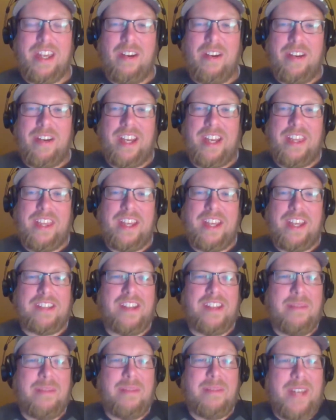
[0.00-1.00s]
And I think
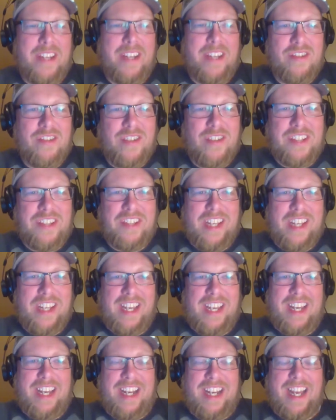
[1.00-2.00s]
it's going to be
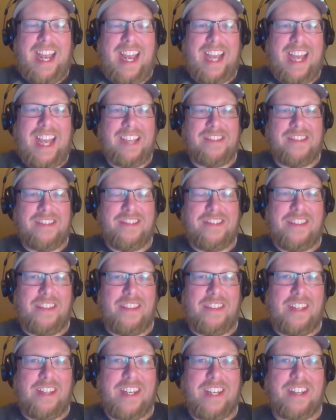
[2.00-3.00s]
interesting as
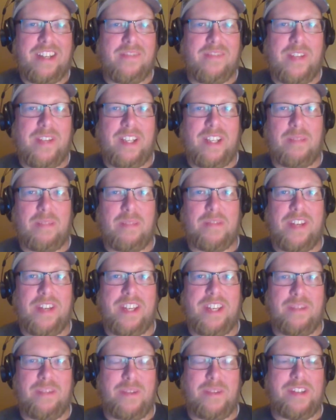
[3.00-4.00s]
the league develops and
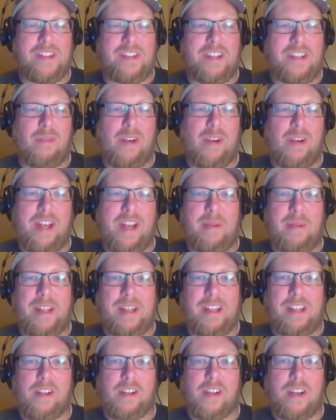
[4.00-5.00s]
as we see where
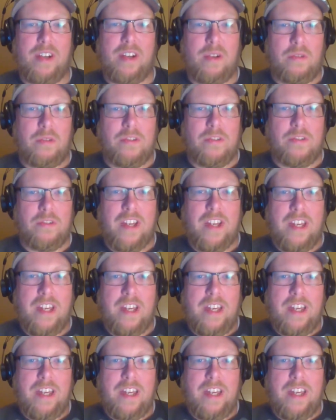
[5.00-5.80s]
MLR goes.